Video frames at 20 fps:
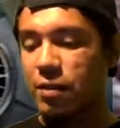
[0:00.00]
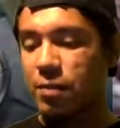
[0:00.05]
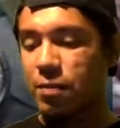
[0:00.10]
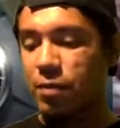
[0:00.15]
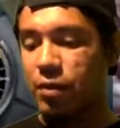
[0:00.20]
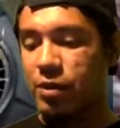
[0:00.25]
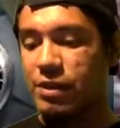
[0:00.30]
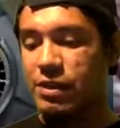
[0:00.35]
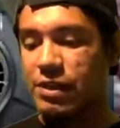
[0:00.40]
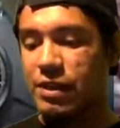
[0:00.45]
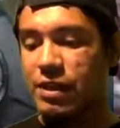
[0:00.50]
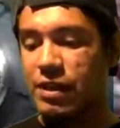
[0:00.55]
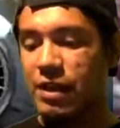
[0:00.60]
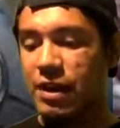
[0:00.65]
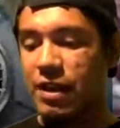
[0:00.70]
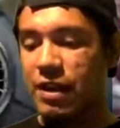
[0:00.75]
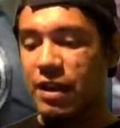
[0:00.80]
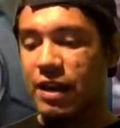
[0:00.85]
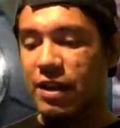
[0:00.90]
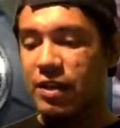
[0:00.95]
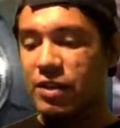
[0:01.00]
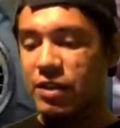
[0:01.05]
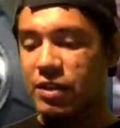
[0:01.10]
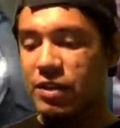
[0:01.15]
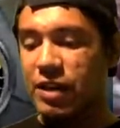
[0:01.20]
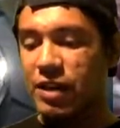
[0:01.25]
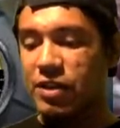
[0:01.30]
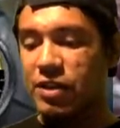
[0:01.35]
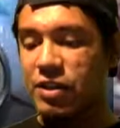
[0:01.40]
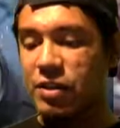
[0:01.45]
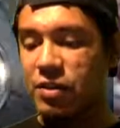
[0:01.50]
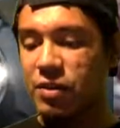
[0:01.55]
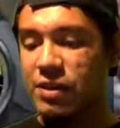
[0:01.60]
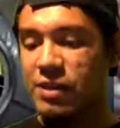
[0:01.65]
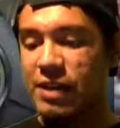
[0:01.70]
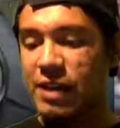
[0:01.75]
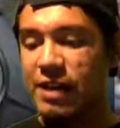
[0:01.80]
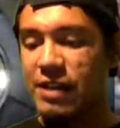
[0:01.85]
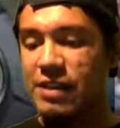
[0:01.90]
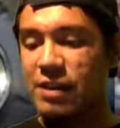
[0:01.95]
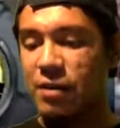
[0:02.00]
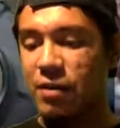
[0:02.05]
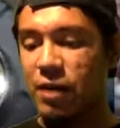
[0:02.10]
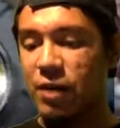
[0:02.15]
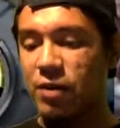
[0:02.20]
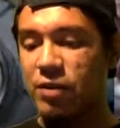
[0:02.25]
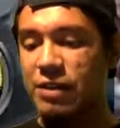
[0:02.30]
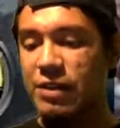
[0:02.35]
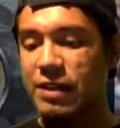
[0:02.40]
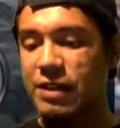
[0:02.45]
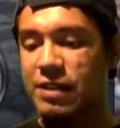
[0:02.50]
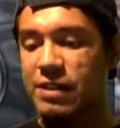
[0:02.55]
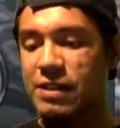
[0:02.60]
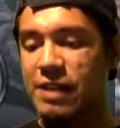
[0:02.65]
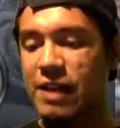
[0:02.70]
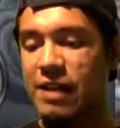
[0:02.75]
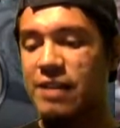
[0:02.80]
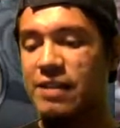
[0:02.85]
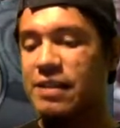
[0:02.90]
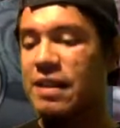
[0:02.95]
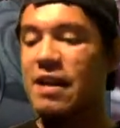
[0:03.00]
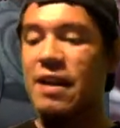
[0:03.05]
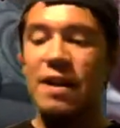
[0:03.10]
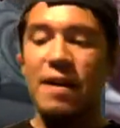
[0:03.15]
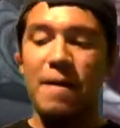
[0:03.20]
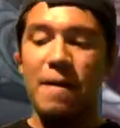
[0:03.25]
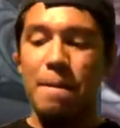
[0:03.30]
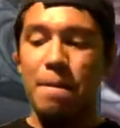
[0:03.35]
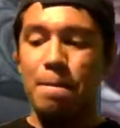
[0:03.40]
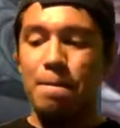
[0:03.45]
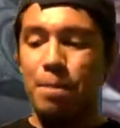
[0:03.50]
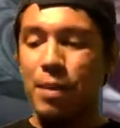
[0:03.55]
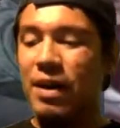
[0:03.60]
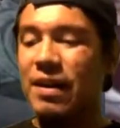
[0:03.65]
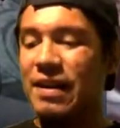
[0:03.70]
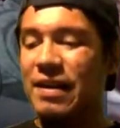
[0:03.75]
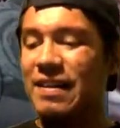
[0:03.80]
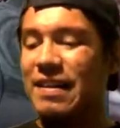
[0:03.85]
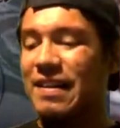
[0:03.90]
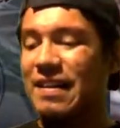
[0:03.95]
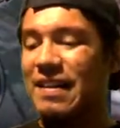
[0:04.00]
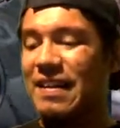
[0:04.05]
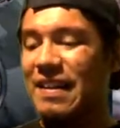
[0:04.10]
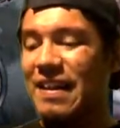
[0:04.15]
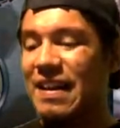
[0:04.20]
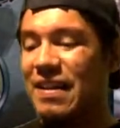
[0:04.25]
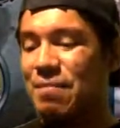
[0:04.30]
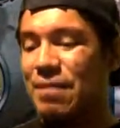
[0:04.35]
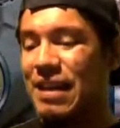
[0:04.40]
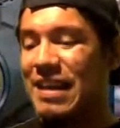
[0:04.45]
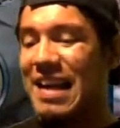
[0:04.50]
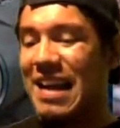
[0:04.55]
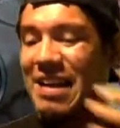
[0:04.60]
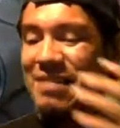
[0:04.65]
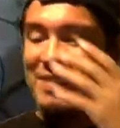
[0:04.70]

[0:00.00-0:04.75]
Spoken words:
her poison. Can she do her silence? There we go. She did her silence, but it became